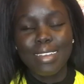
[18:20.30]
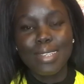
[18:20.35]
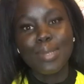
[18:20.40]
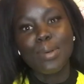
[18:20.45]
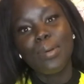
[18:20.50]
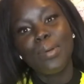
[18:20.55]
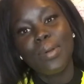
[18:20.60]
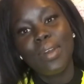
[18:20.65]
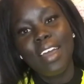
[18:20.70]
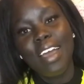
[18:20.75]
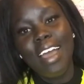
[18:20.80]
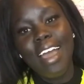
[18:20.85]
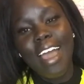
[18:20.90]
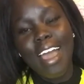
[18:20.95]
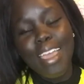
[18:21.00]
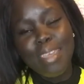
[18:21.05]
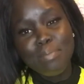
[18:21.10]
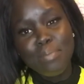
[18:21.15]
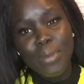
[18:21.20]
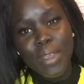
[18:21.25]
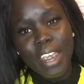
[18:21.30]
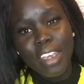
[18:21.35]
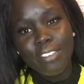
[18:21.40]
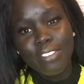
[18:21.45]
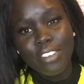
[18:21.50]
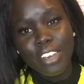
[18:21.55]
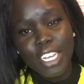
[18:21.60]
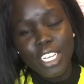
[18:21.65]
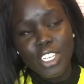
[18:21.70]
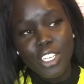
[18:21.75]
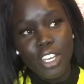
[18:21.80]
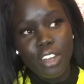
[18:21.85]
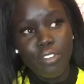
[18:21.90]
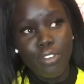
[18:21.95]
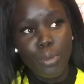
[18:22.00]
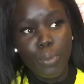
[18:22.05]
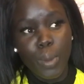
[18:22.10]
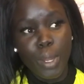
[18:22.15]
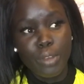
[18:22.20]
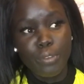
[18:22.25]
so I'm praying for each and
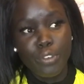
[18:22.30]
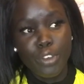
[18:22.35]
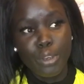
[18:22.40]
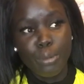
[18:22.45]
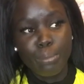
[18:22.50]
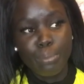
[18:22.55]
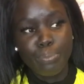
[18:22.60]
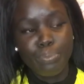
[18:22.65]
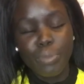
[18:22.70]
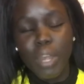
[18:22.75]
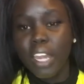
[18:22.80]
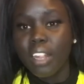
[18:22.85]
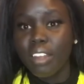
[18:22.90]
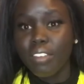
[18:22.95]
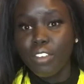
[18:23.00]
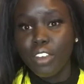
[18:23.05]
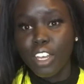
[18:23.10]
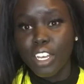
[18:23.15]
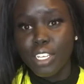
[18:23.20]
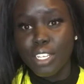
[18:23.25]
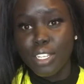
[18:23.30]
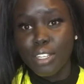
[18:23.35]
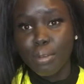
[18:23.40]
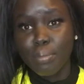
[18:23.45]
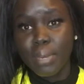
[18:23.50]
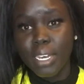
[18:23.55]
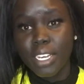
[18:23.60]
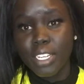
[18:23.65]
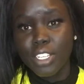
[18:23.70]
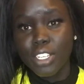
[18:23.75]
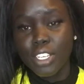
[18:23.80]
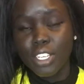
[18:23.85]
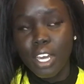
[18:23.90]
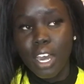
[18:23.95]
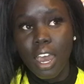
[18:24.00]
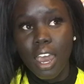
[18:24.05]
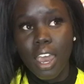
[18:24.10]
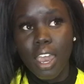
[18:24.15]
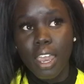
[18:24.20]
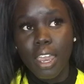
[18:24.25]
every one of you. I love you guys so much.
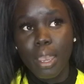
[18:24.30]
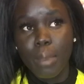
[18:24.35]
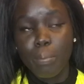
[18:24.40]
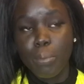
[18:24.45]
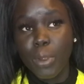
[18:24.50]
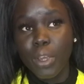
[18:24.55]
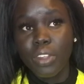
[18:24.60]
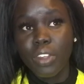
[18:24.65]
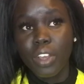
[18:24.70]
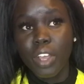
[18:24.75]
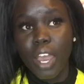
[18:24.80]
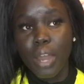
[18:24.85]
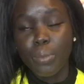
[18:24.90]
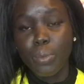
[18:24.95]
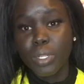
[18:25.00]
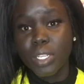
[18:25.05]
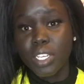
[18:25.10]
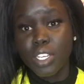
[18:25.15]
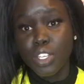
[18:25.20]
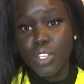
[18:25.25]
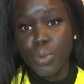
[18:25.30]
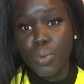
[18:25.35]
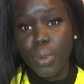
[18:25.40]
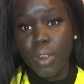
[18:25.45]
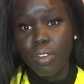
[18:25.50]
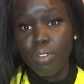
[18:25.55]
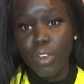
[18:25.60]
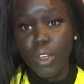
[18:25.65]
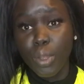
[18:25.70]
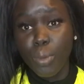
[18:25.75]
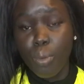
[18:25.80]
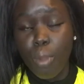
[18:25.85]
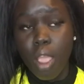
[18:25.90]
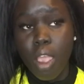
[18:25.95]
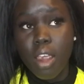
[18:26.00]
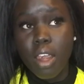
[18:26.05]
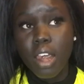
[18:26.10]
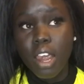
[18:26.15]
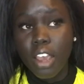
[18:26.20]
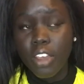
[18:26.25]
I pray that God will touch you wherever you
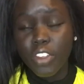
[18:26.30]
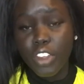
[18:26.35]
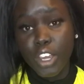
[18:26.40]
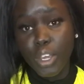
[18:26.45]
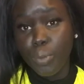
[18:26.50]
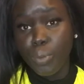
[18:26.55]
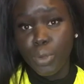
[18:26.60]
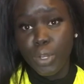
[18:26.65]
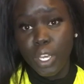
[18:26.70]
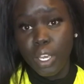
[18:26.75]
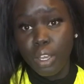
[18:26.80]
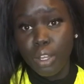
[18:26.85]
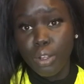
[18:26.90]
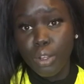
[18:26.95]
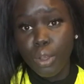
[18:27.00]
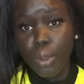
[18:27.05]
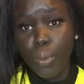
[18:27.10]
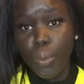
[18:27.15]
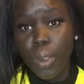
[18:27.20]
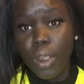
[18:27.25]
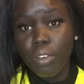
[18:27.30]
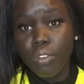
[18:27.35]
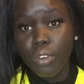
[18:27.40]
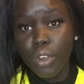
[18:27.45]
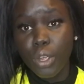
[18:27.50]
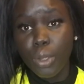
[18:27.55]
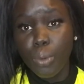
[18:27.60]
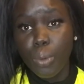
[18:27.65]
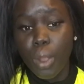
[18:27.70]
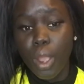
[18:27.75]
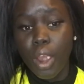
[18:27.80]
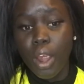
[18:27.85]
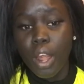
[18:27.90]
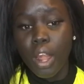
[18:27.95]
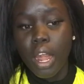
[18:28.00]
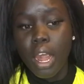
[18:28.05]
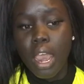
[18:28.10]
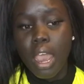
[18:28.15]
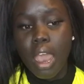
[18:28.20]
are, that He will heal you wherever you are.